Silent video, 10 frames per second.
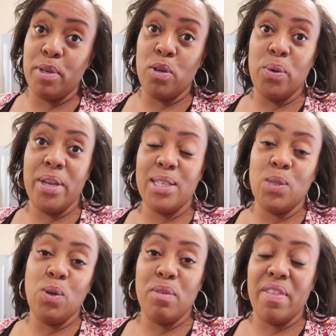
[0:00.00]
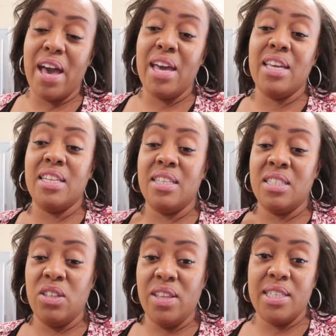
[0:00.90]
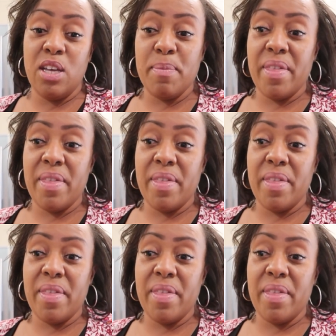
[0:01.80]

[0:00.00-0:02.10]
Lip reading: but no one has told me that, and until they tell